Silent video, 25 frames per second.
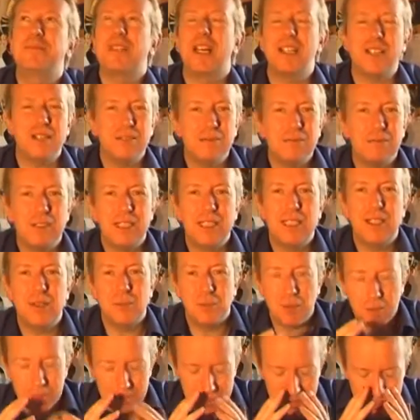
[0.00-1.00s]
I don't really know
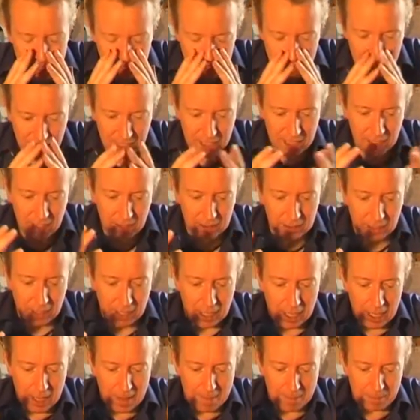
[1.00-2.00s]
what I'm saying here.
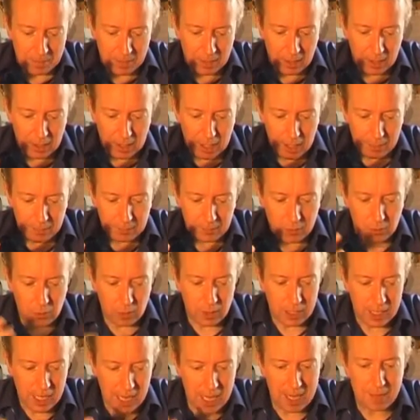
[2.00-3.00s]
I'm
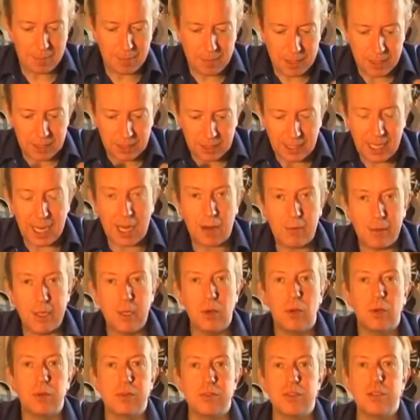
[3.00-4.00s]
quite happy to
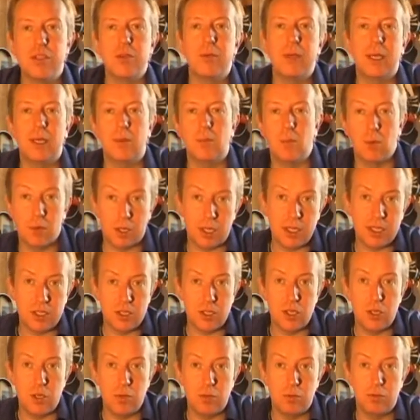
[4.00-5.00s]
carry on doing what I
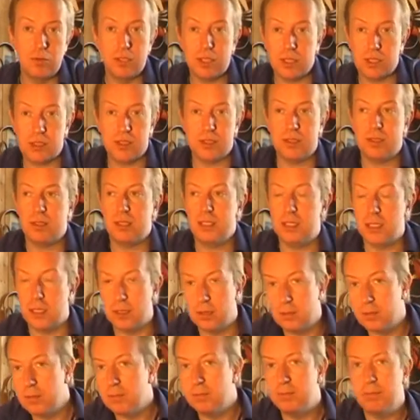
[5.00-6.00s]
do. Just, you
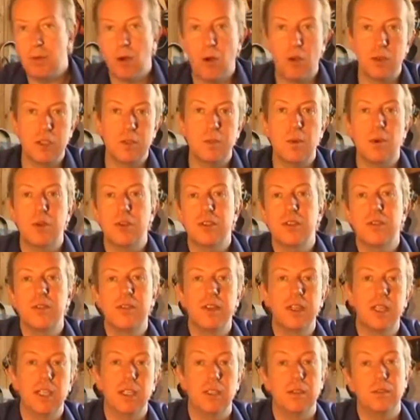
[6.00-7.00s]
know, hodgepodge
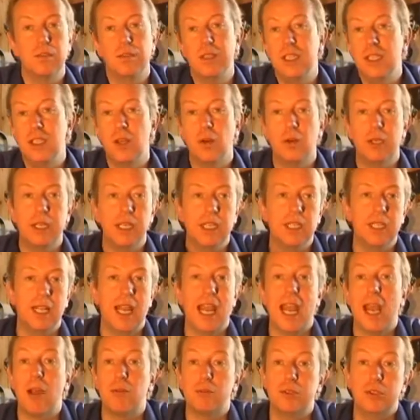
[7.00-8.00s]
of things, vlogging,
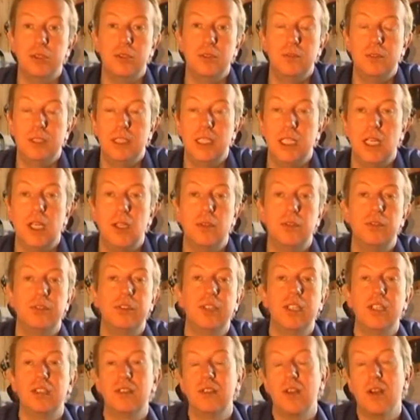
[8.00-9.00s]
how-to
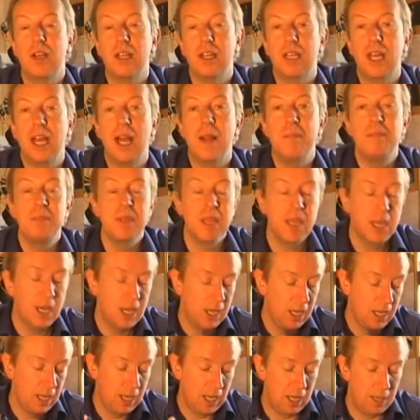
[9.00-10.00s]
videos, things like that.
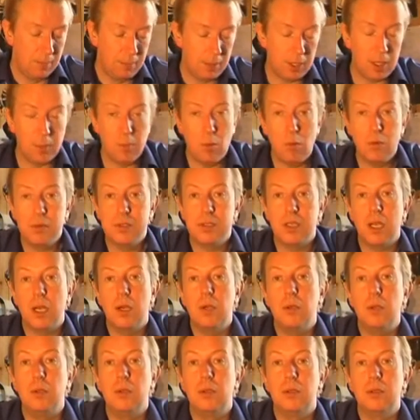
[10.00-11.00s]
But I'm
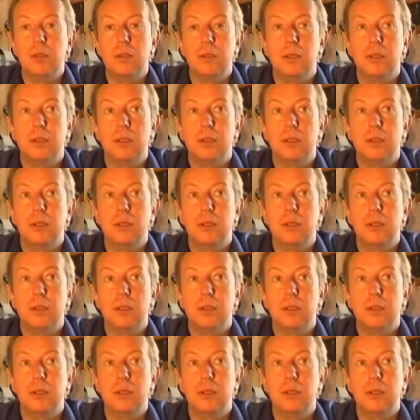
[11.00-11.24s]
also